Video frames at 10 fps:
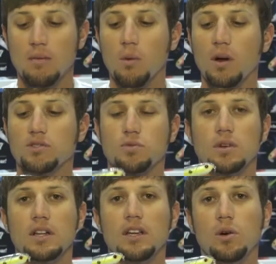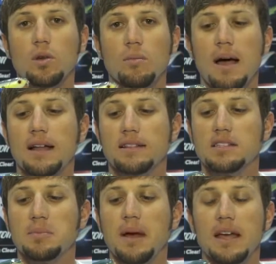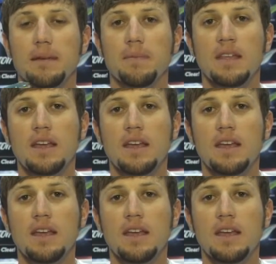But what's really cool about this bait